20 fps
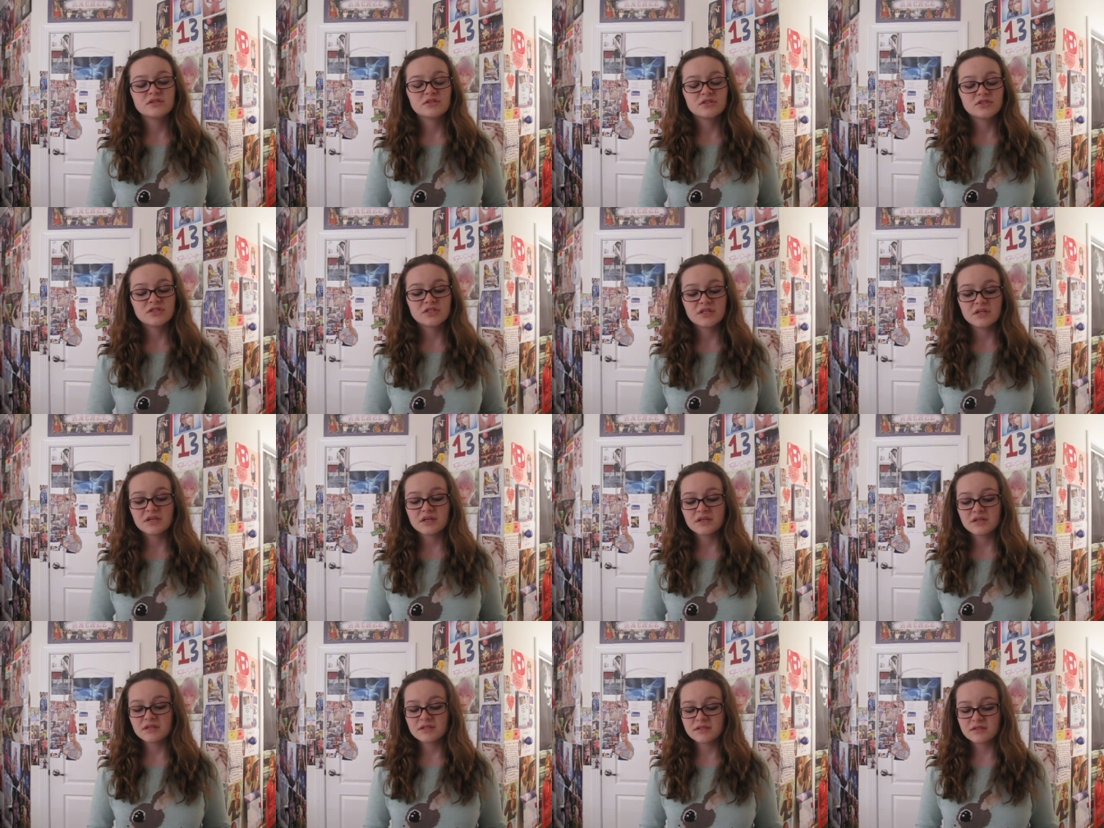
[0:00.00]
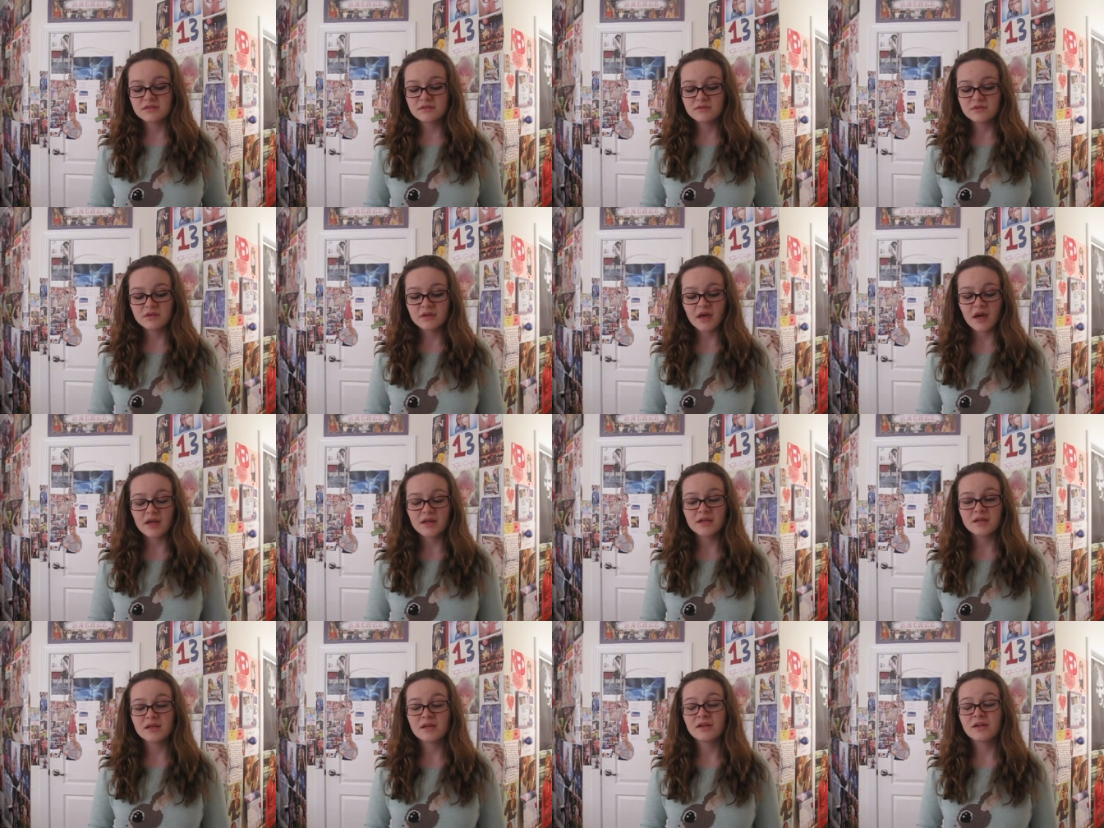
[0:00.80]
she got
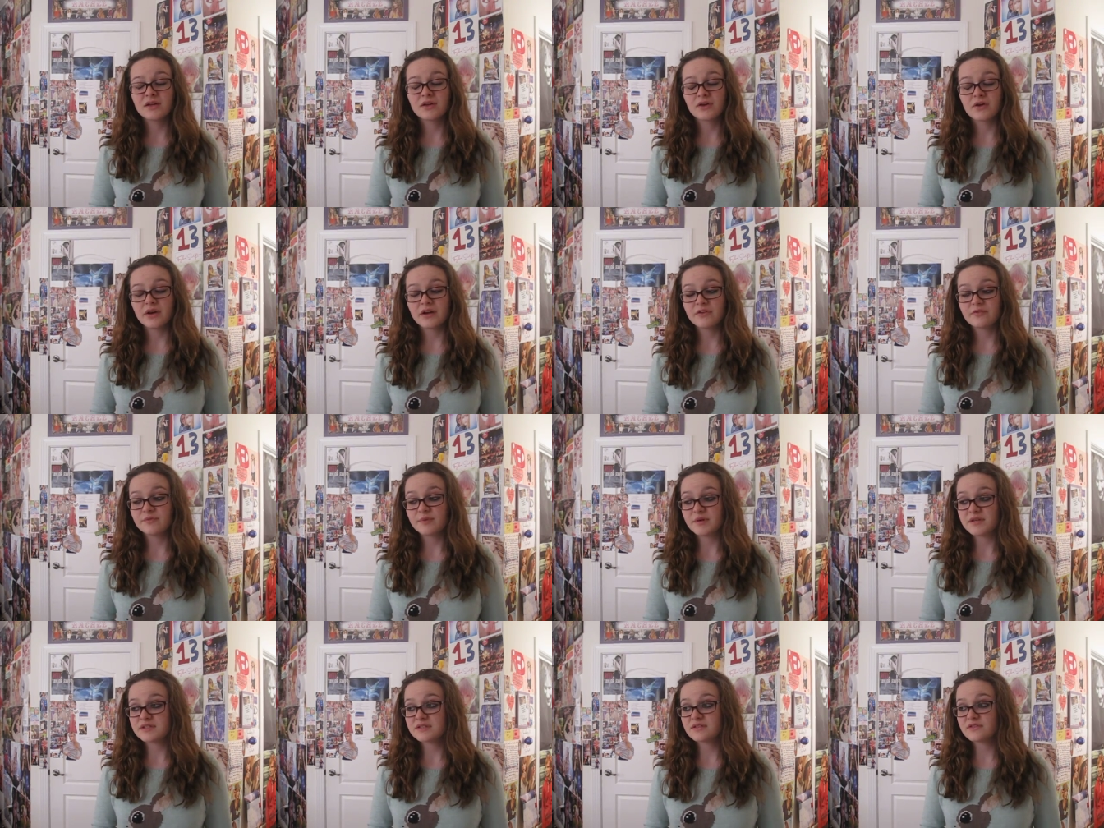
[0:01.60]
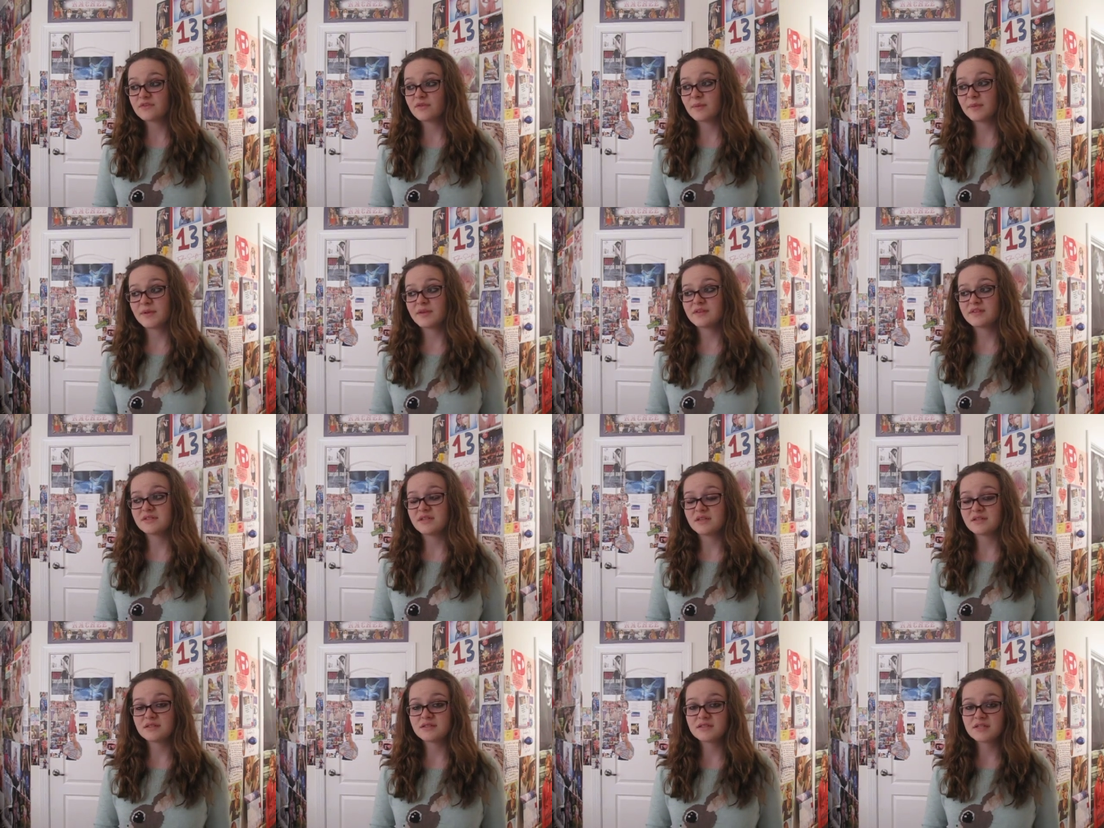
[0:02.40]
an engraved bracelet for me that
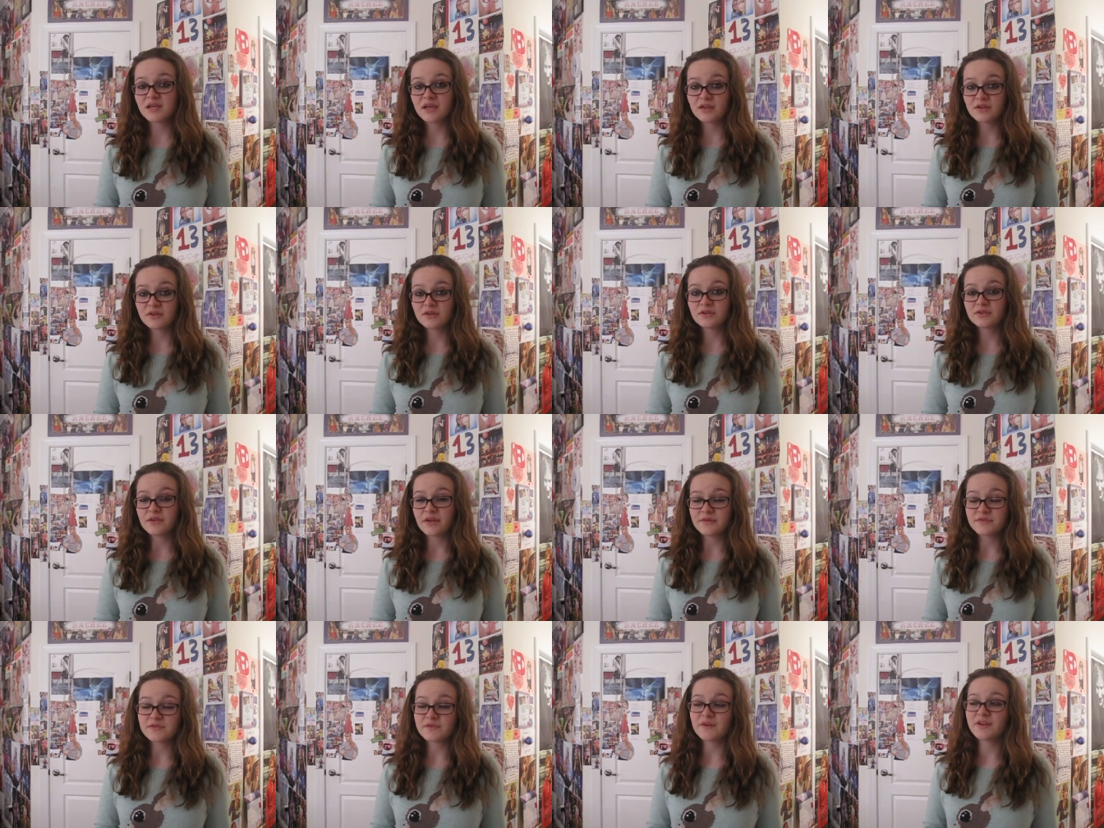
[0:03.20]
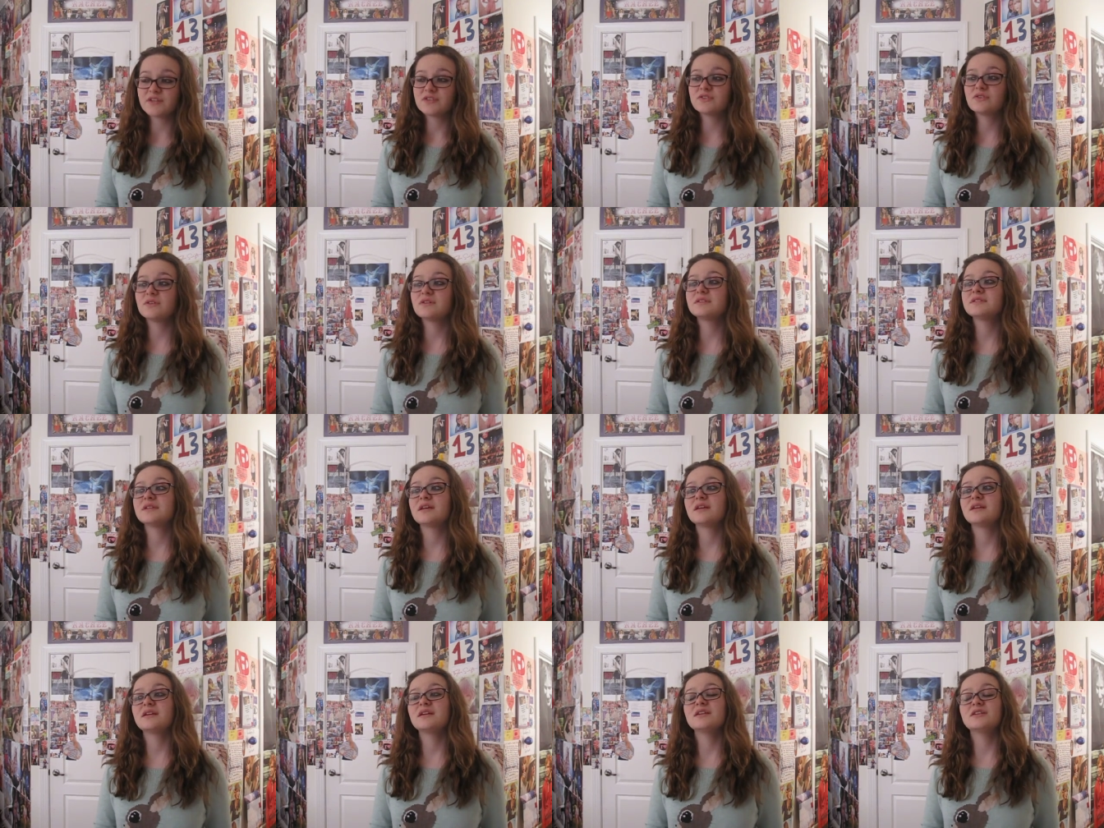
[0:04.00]
says Taylor loves Rachel. It
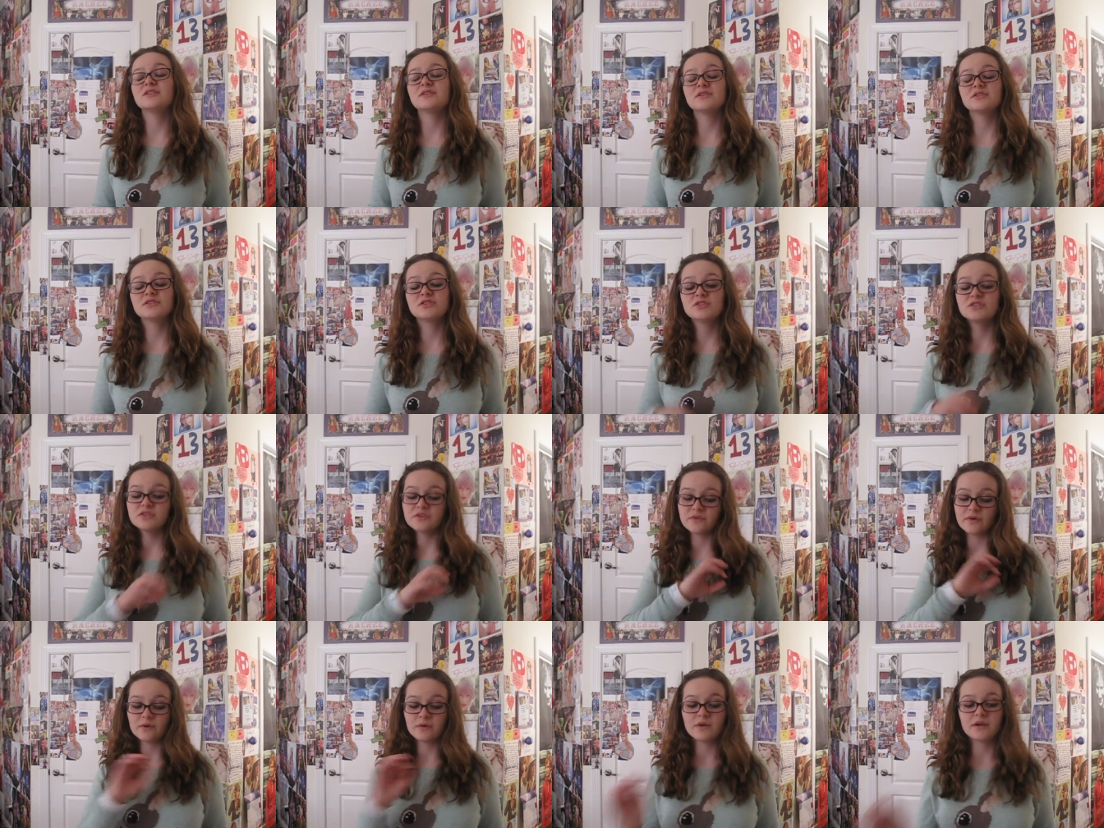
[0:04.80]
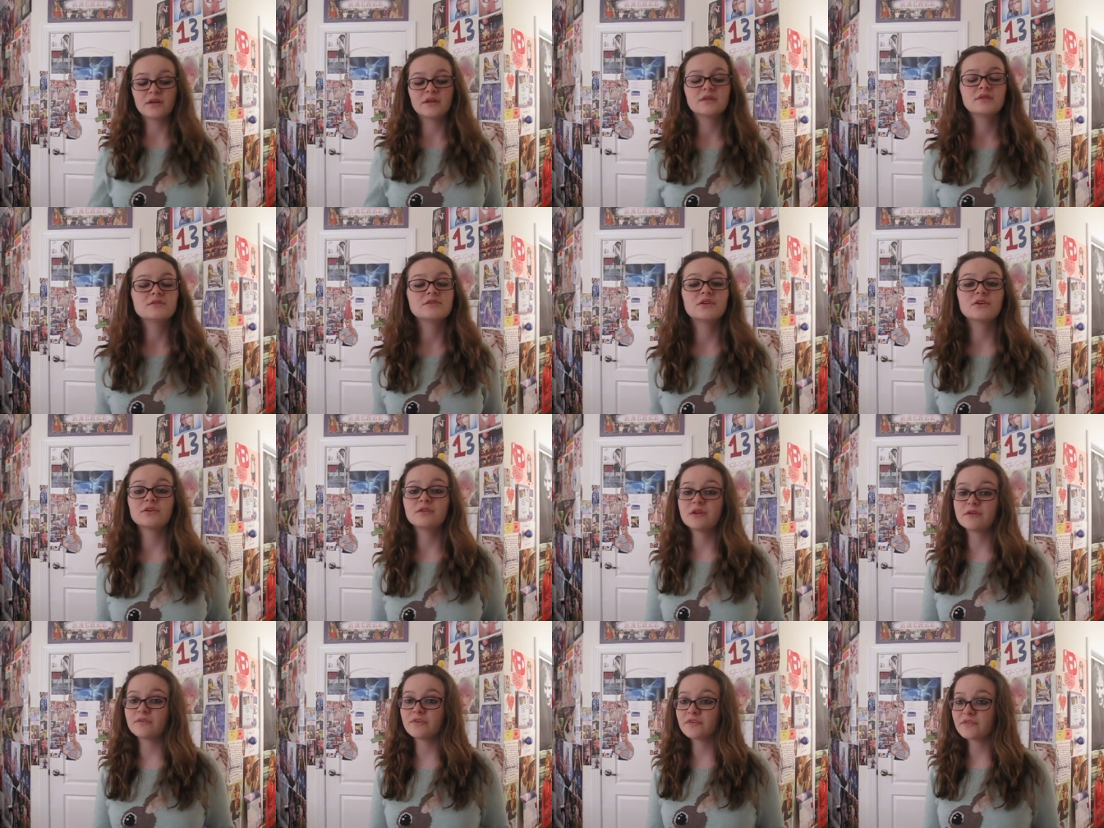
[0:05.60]
said, and she wrote on it, so you
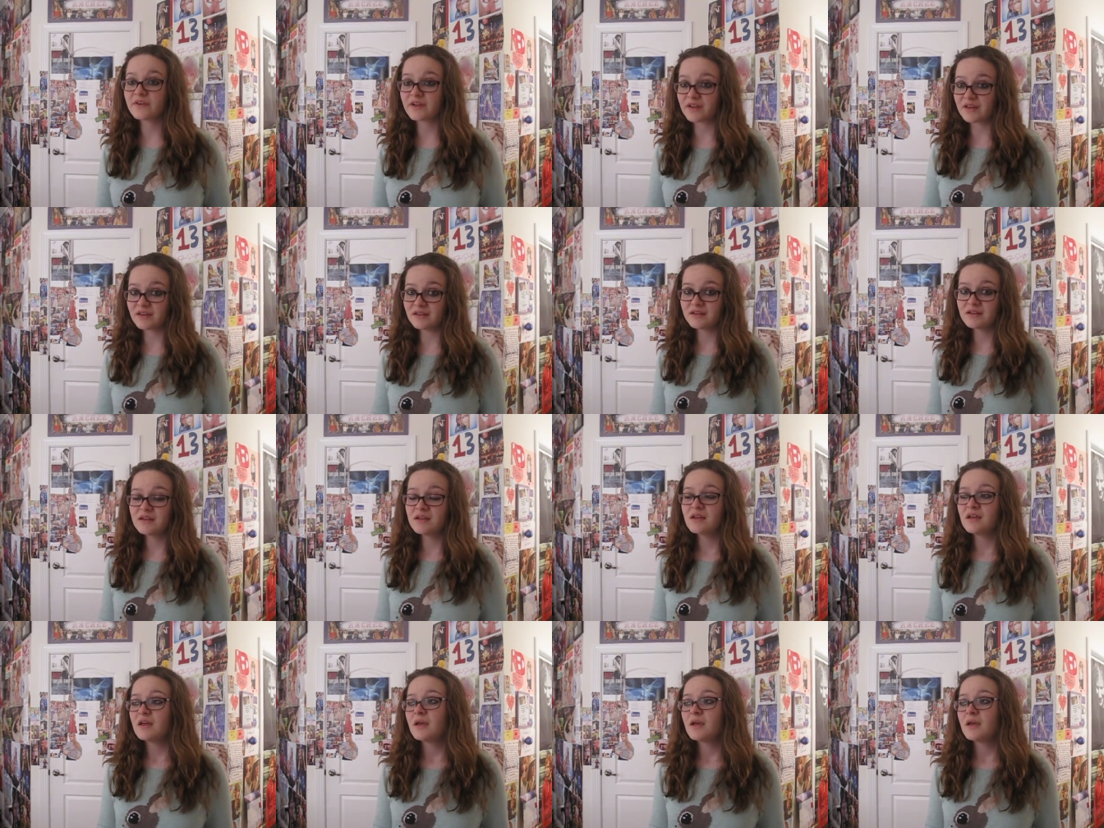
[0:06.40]
never forget.